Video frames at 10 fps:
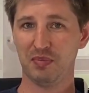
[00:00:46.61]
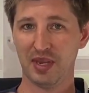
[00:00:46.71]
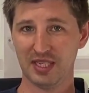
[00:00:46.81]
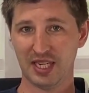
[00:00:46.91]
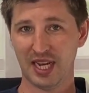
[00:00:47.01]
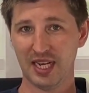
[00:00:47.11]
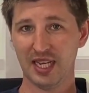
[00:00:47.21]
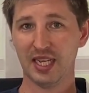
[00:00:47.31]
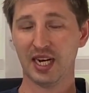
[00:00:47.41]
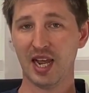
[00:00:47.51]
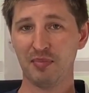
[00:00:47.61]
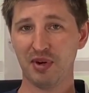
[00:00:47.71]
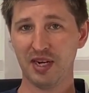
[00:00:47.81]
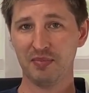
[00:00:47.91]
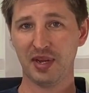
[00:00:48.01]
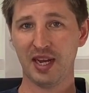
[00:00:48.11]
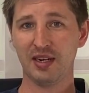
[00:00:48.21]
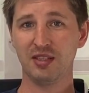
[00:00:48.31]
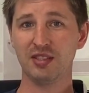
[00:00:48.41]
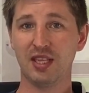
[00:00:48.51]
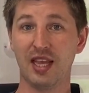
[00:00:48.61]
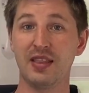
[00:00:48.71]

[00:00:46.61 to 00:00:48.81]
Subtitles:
maintaining and operating panels and